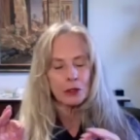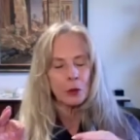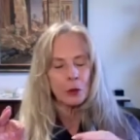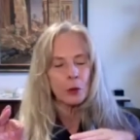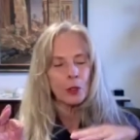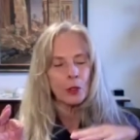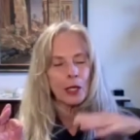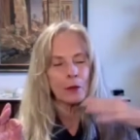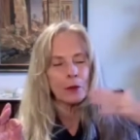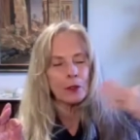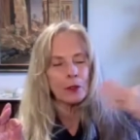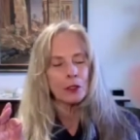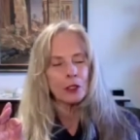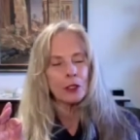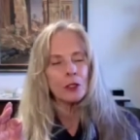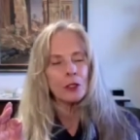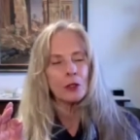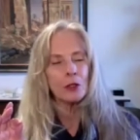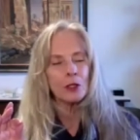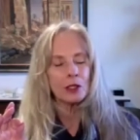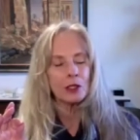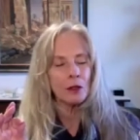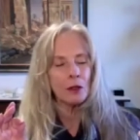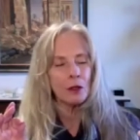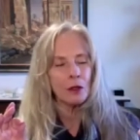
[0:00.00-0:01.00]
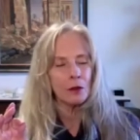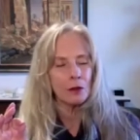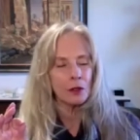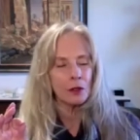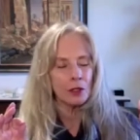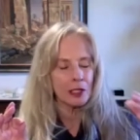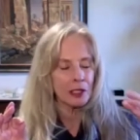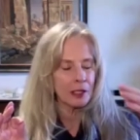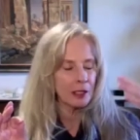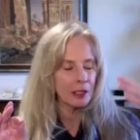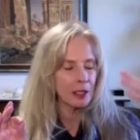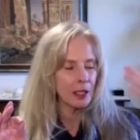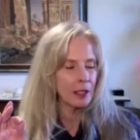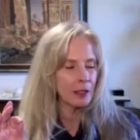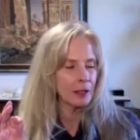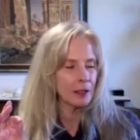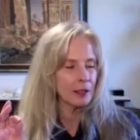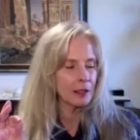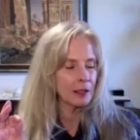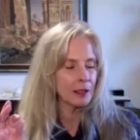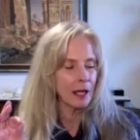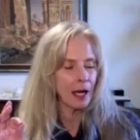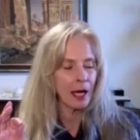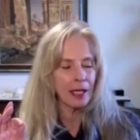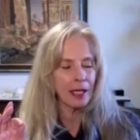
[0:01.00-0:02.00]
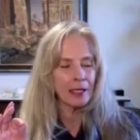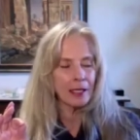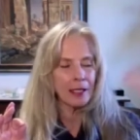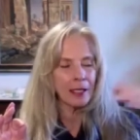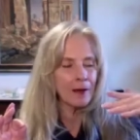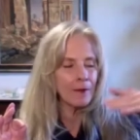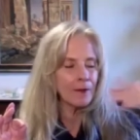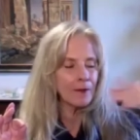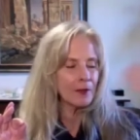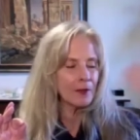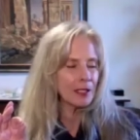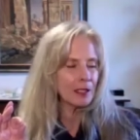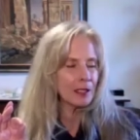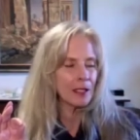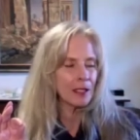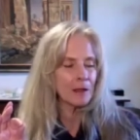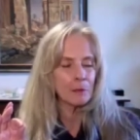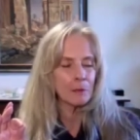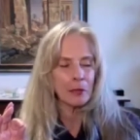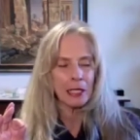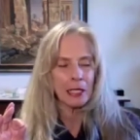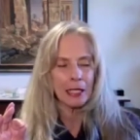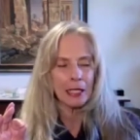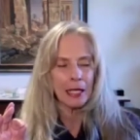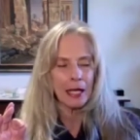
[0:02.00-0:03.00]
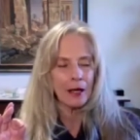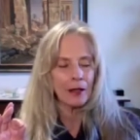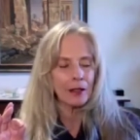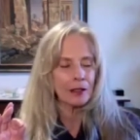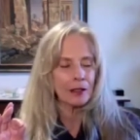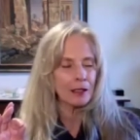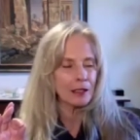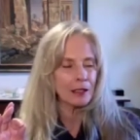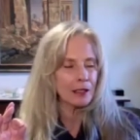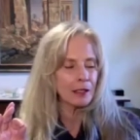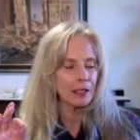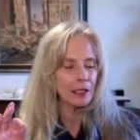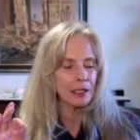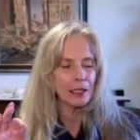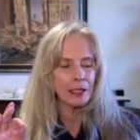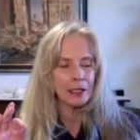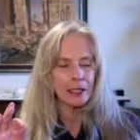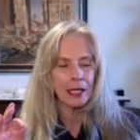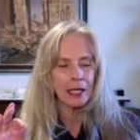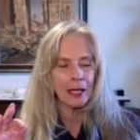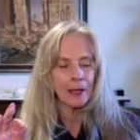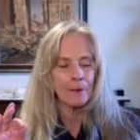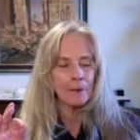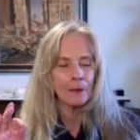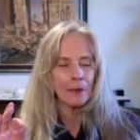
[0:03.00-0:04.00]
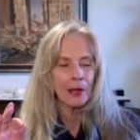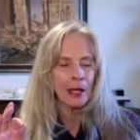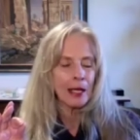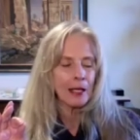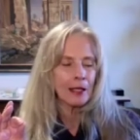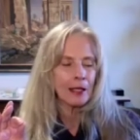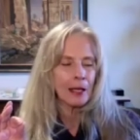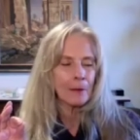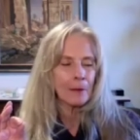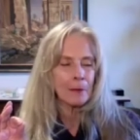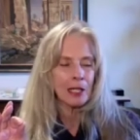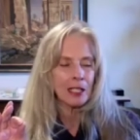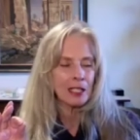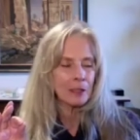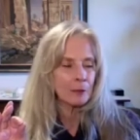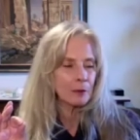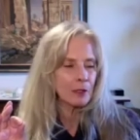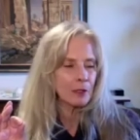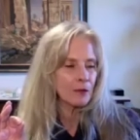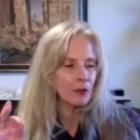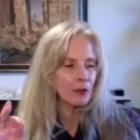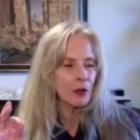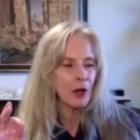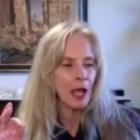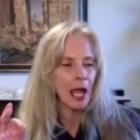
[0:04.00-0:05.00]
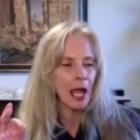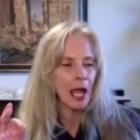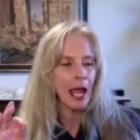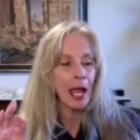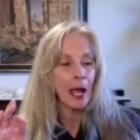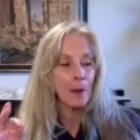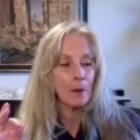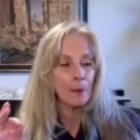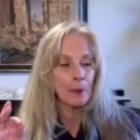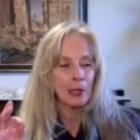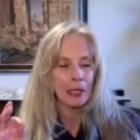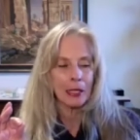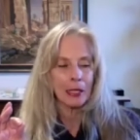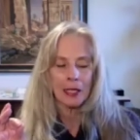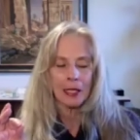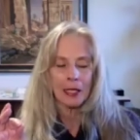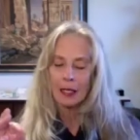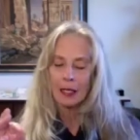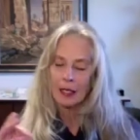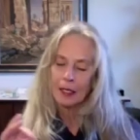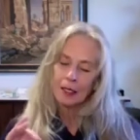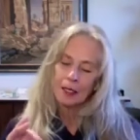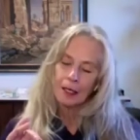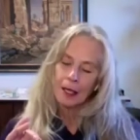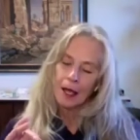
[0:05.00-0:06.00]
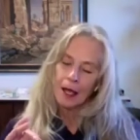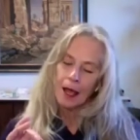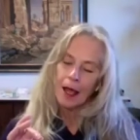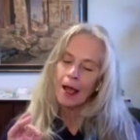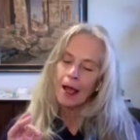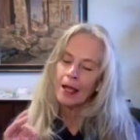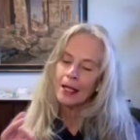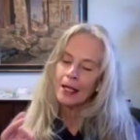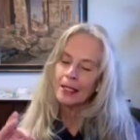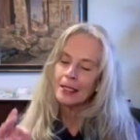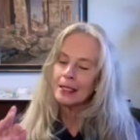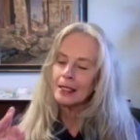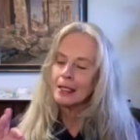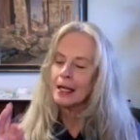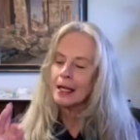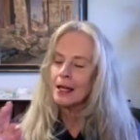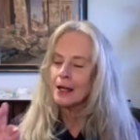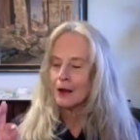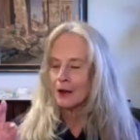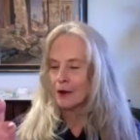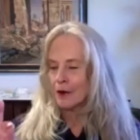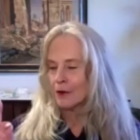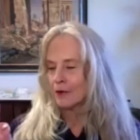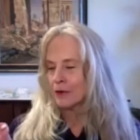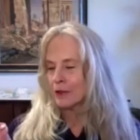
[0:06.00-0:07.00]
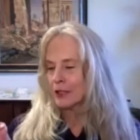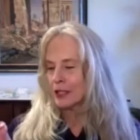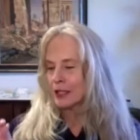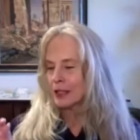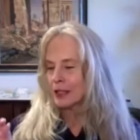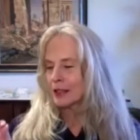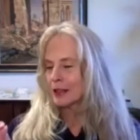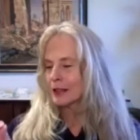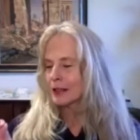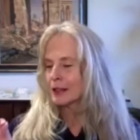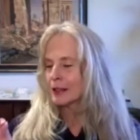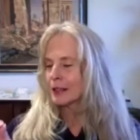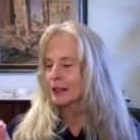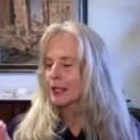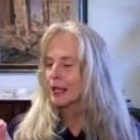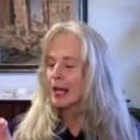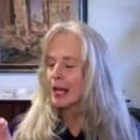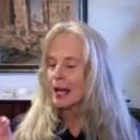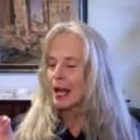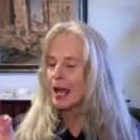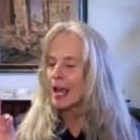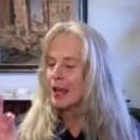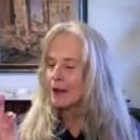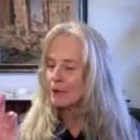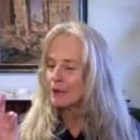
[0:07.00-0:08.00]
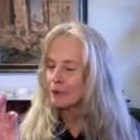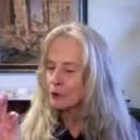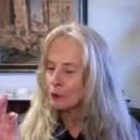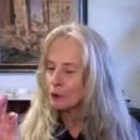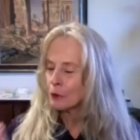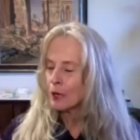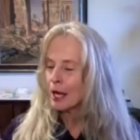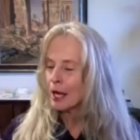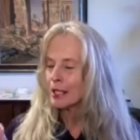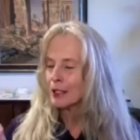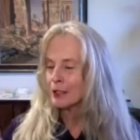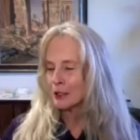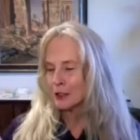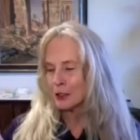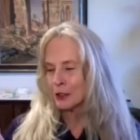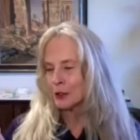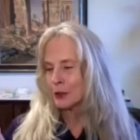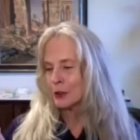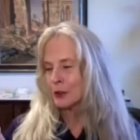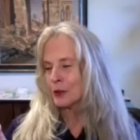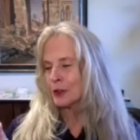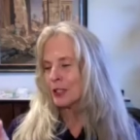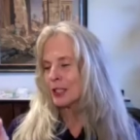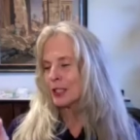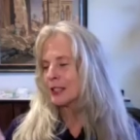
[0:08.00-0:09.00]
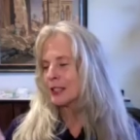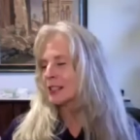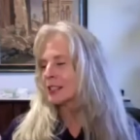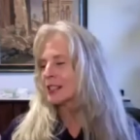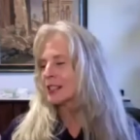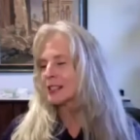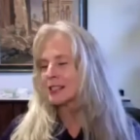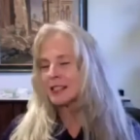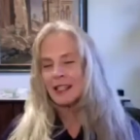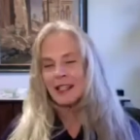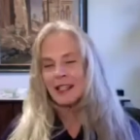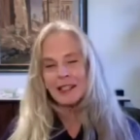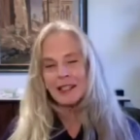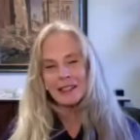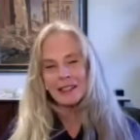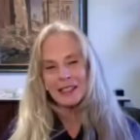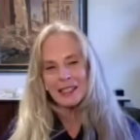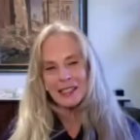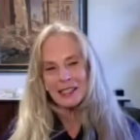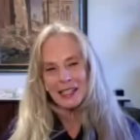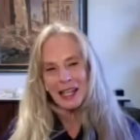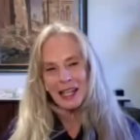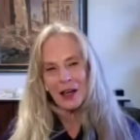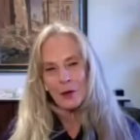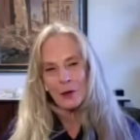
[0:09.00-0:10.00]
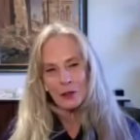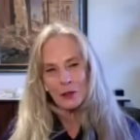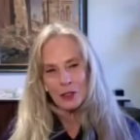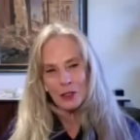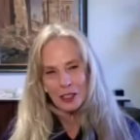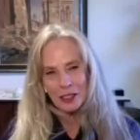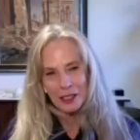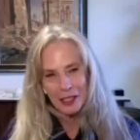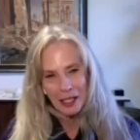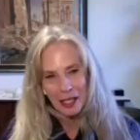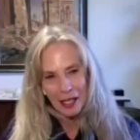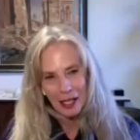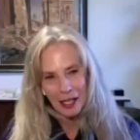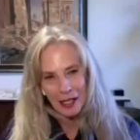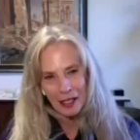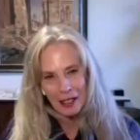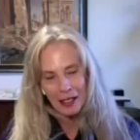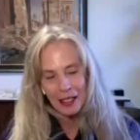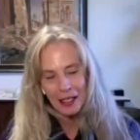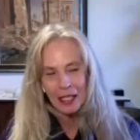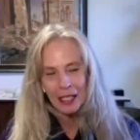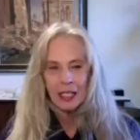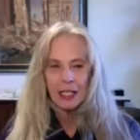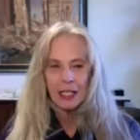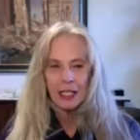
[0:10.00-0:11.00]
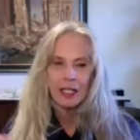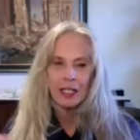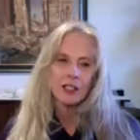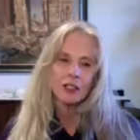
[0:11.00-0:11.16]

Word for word: so what I would do is, the sun, I love the sun being out. It's a sunny day. That makes me feel happy. I love and I have gratitude that the sun is out today.